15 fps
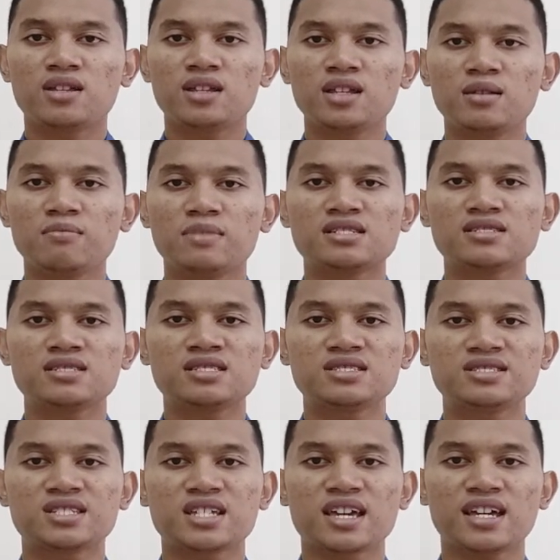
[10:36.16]
t
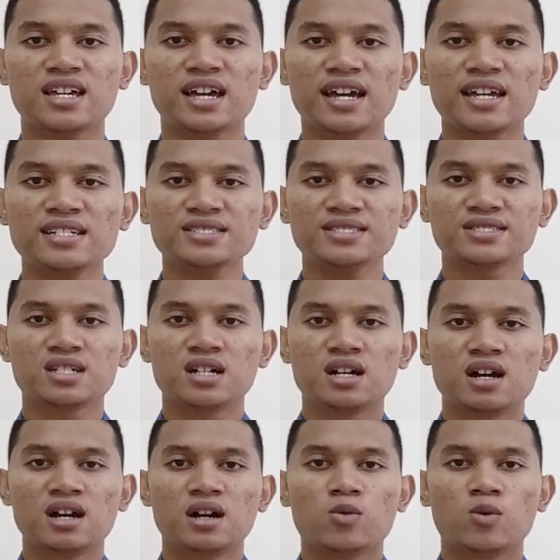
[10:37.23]
minus kx,
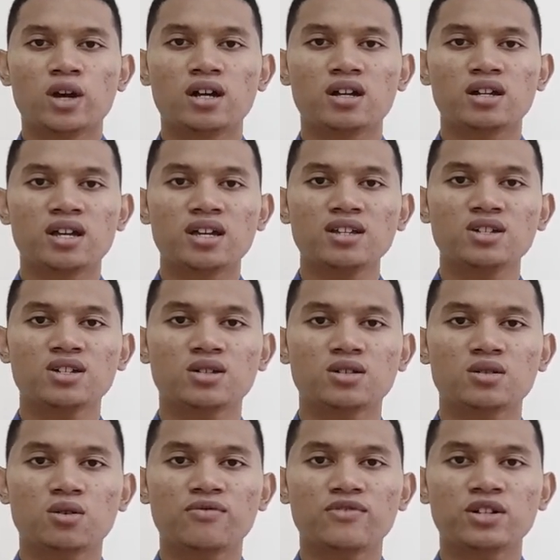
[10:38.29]
where h
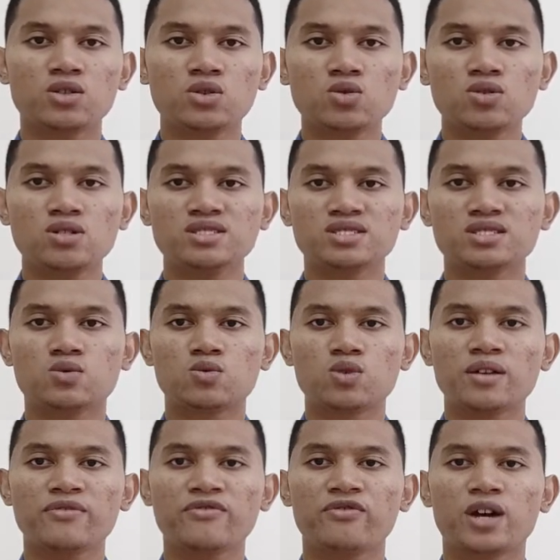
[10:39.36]
over 2 is the
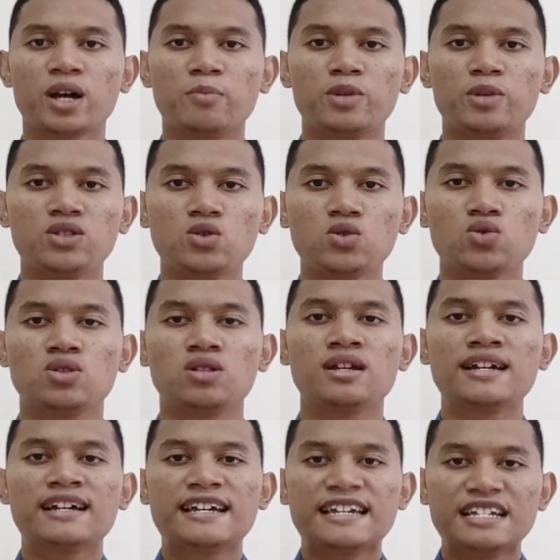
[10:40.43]
wave amplitude,
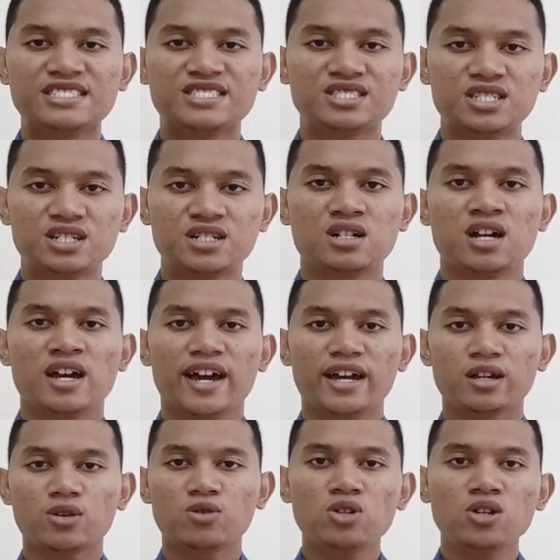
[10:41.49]
is the
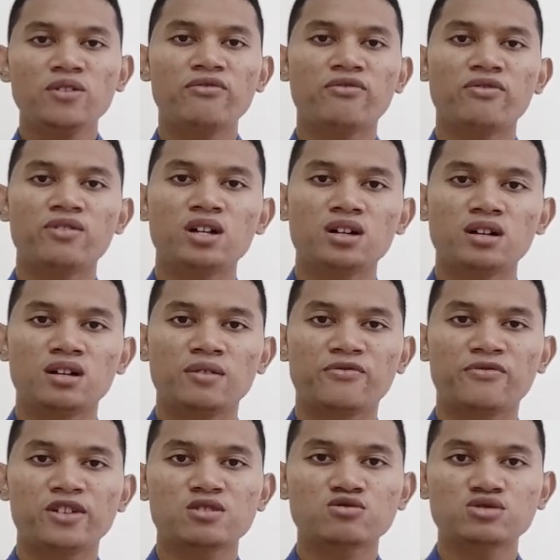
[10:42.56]
angular
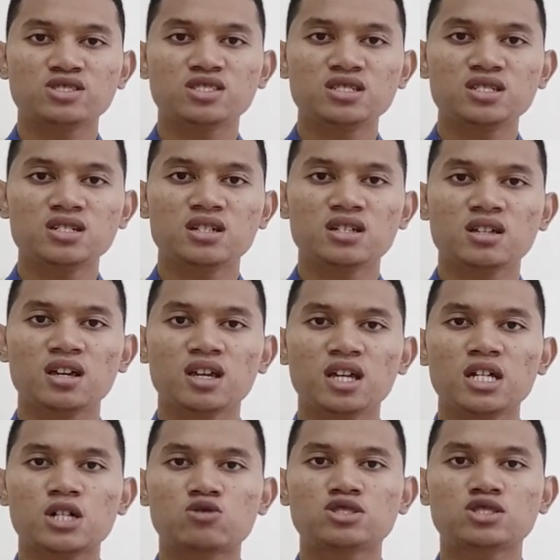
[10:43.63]
frequency,
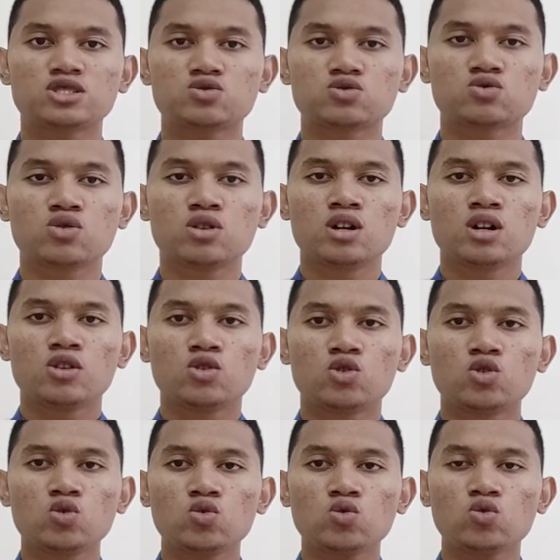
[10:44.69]
k equals to
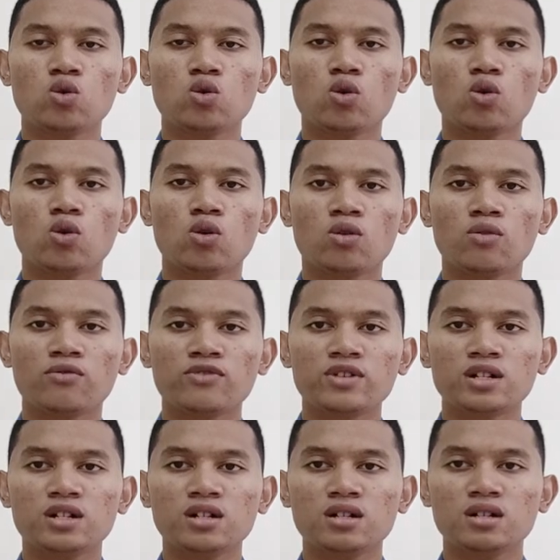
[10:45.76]
2
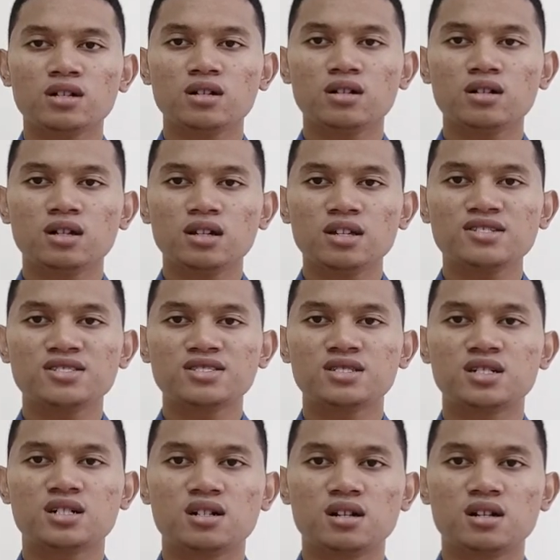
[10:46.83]
over is
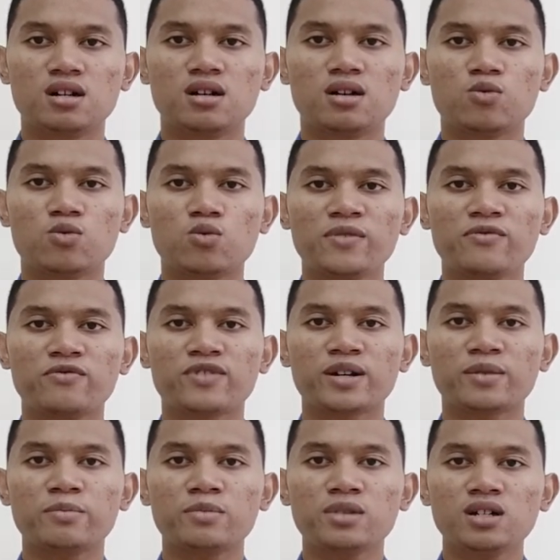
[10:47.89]
the wave
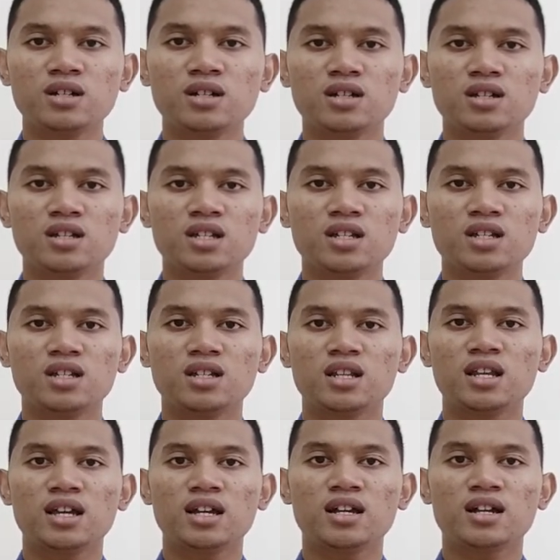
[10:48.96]
number in
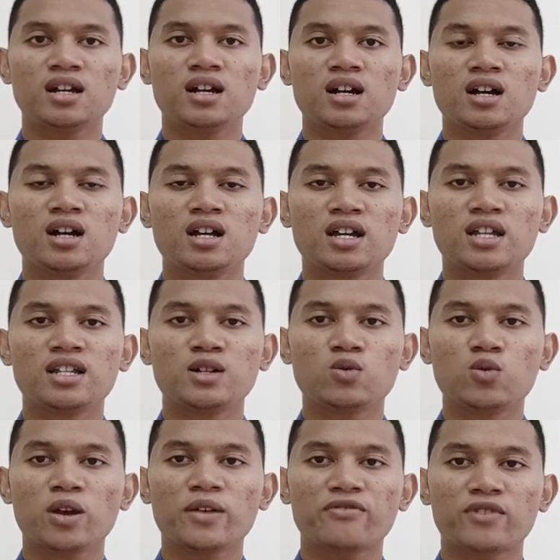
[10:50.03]
the
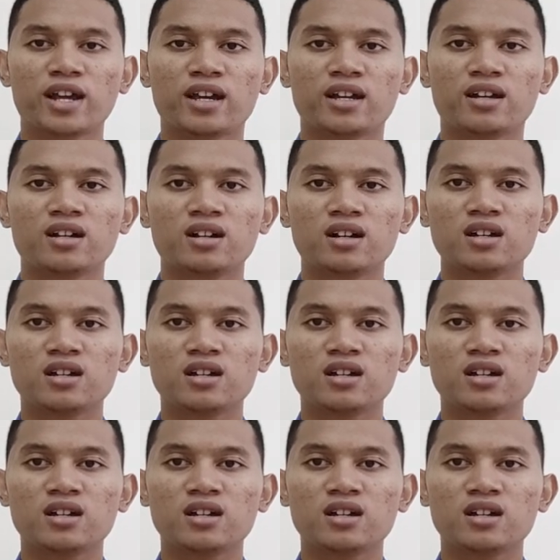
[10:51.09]
wavelength.